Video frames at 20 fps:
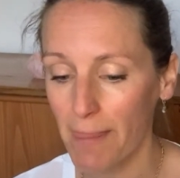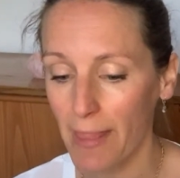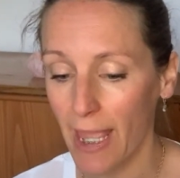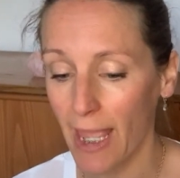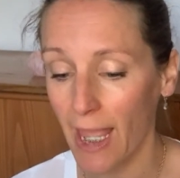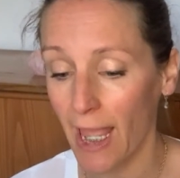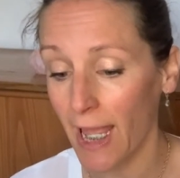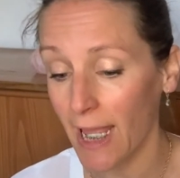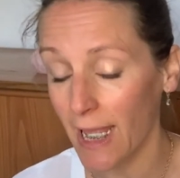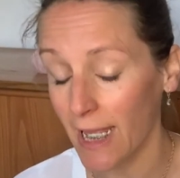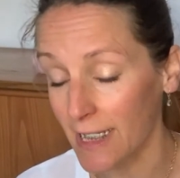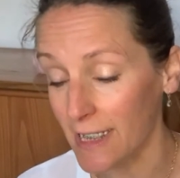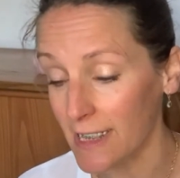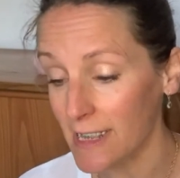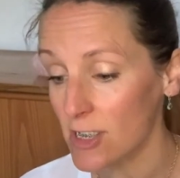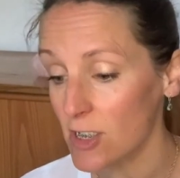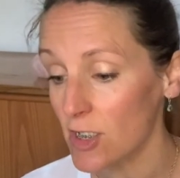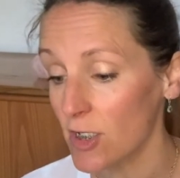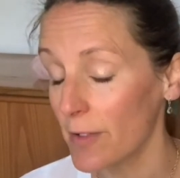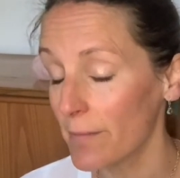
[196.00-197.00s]

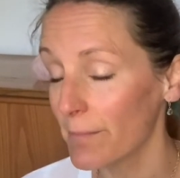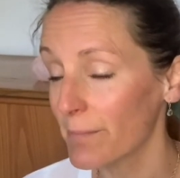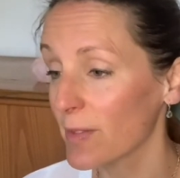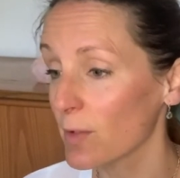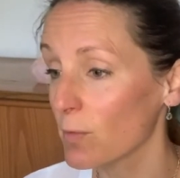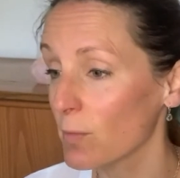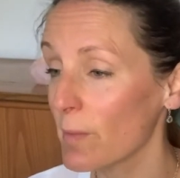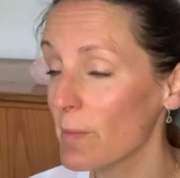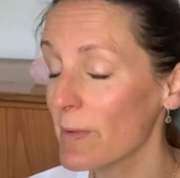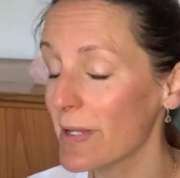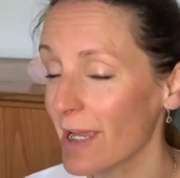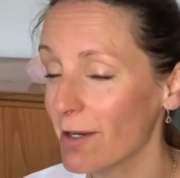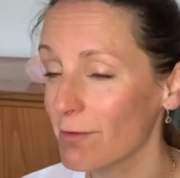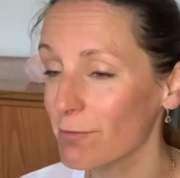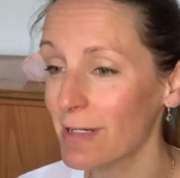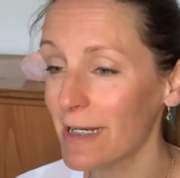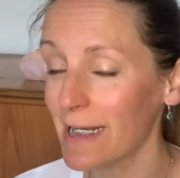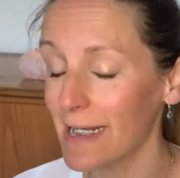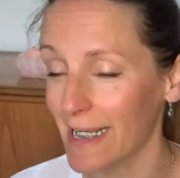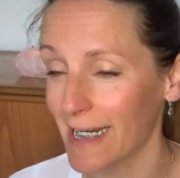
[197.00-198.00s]
And when we get
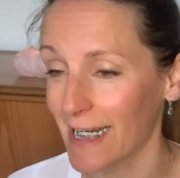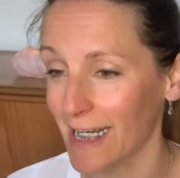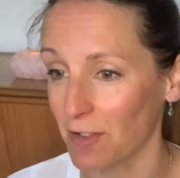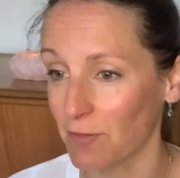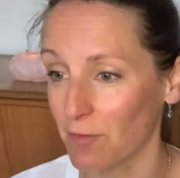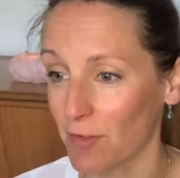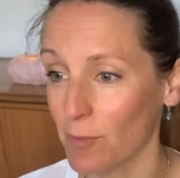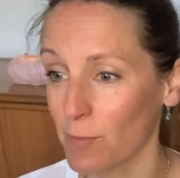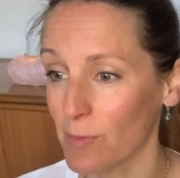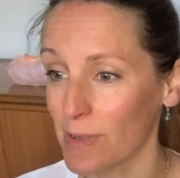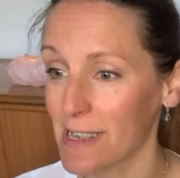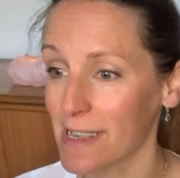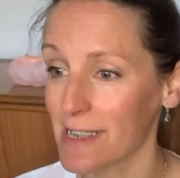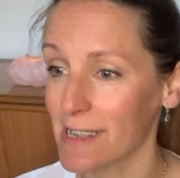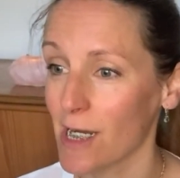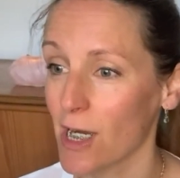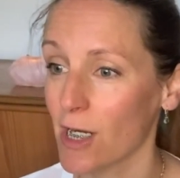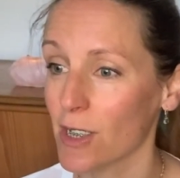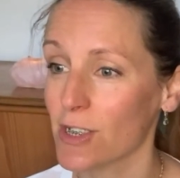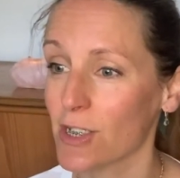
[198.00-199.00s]
really clever, we
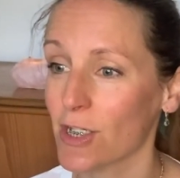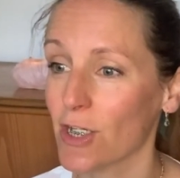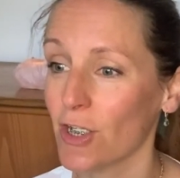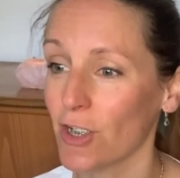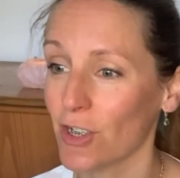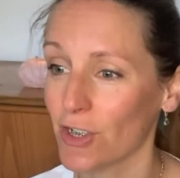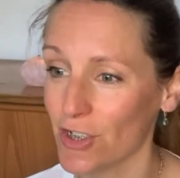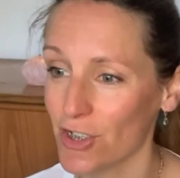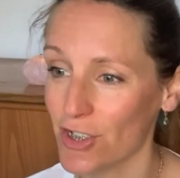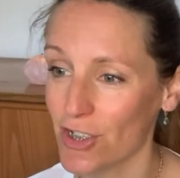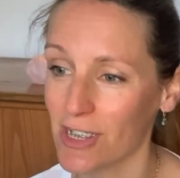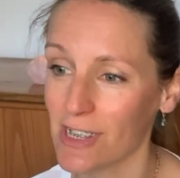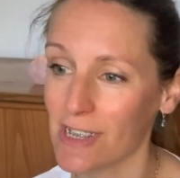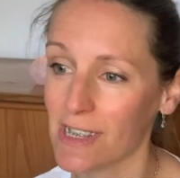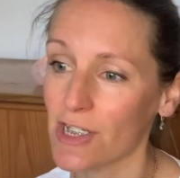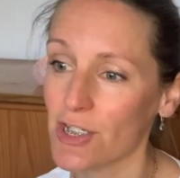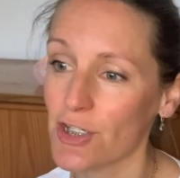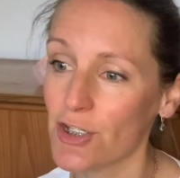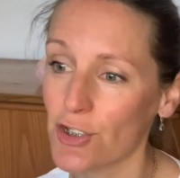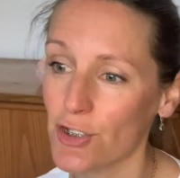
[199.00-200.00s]
start to
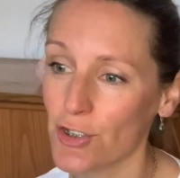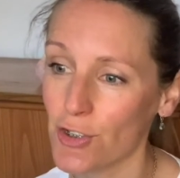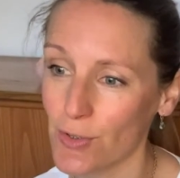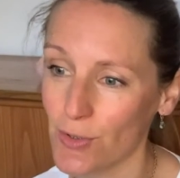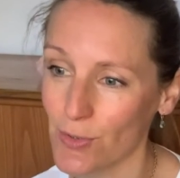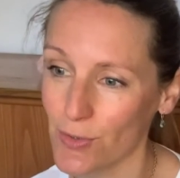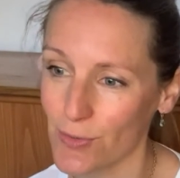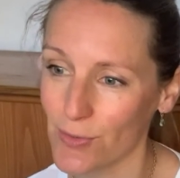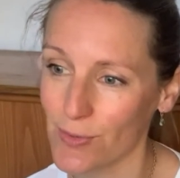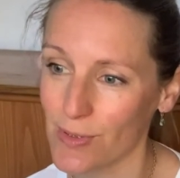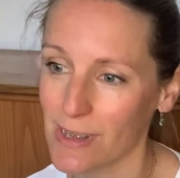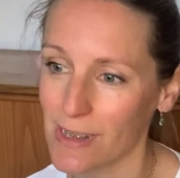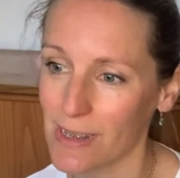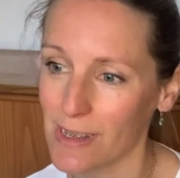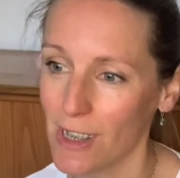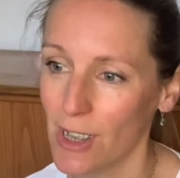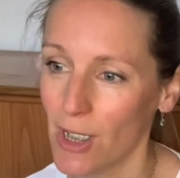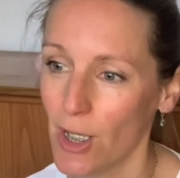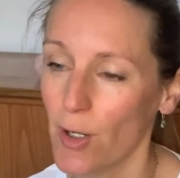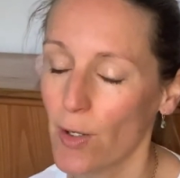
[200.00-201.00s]
consciously choose
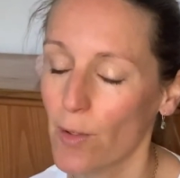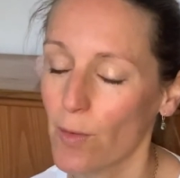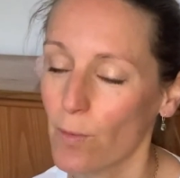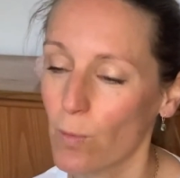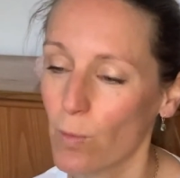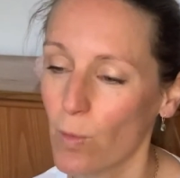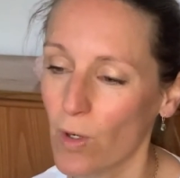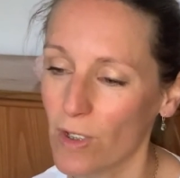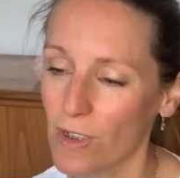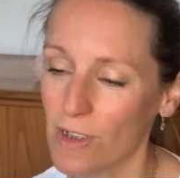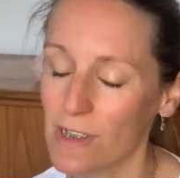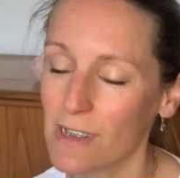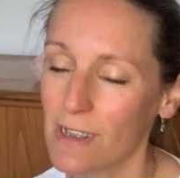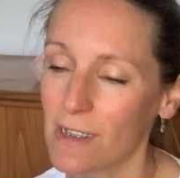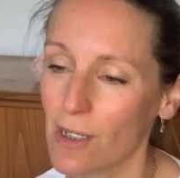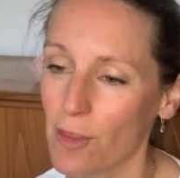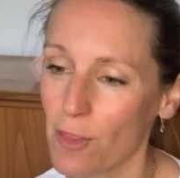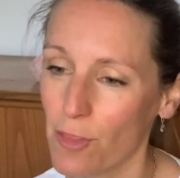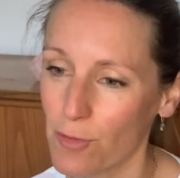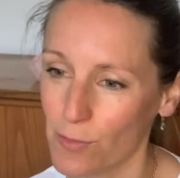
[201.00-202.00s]
what
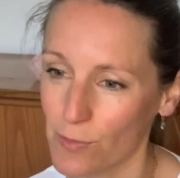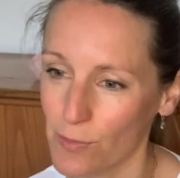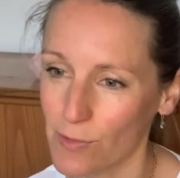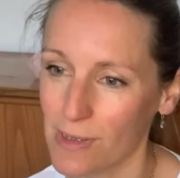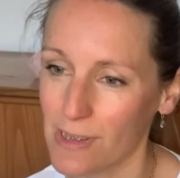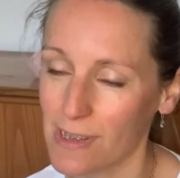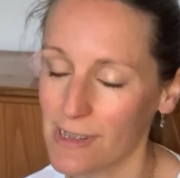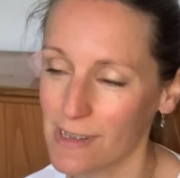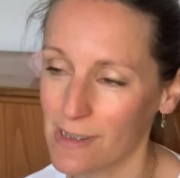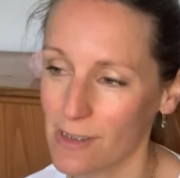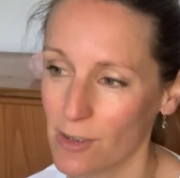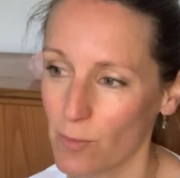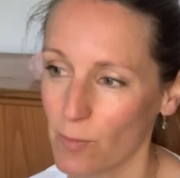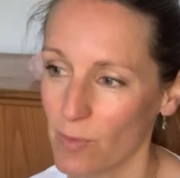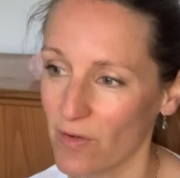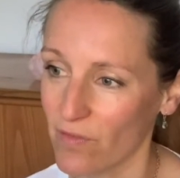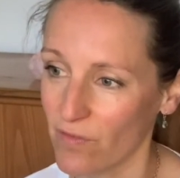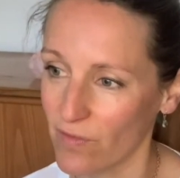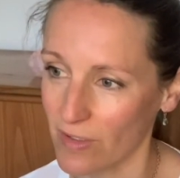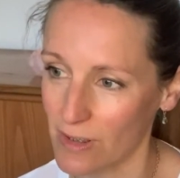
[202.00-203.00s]
thoughts
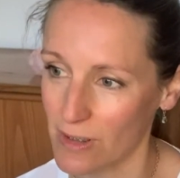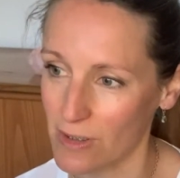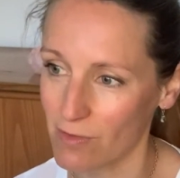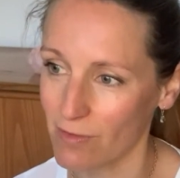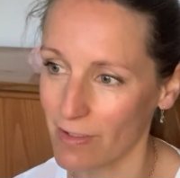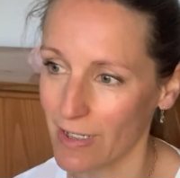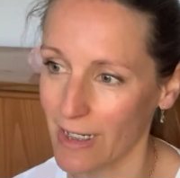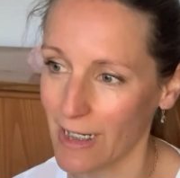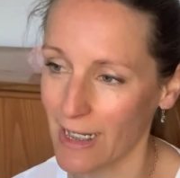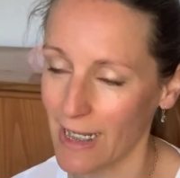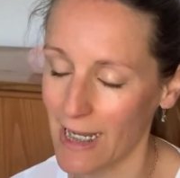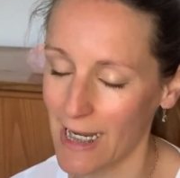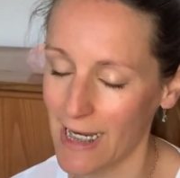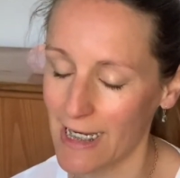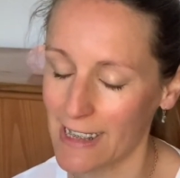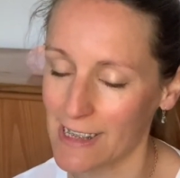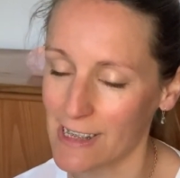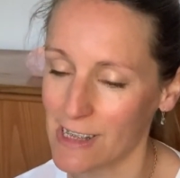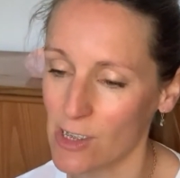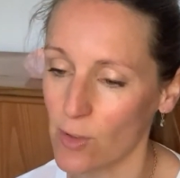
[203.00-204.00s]
we're filtering
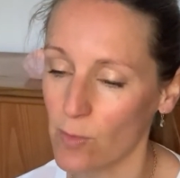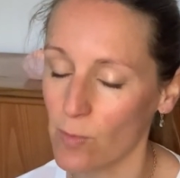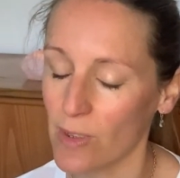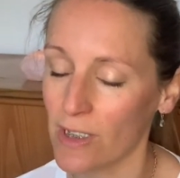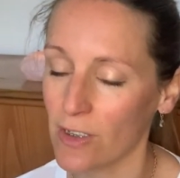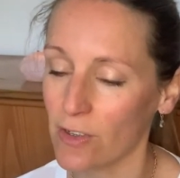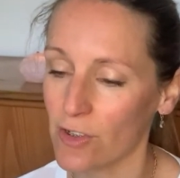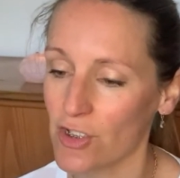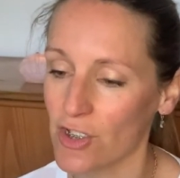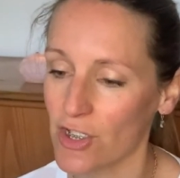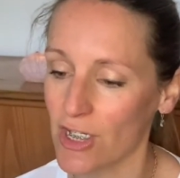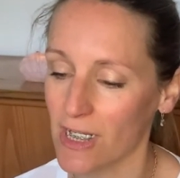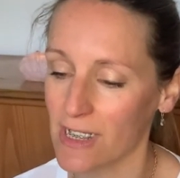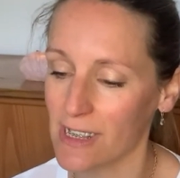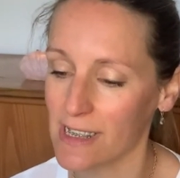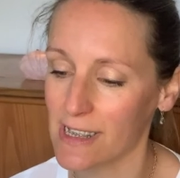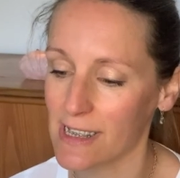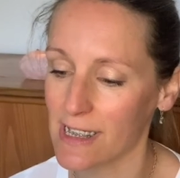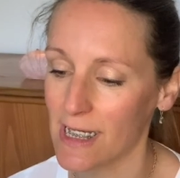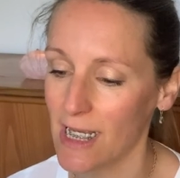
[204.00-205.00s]
in. So we're not
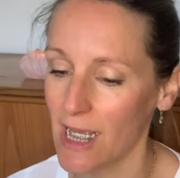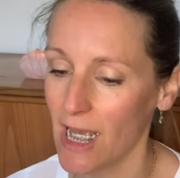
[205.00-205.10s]
just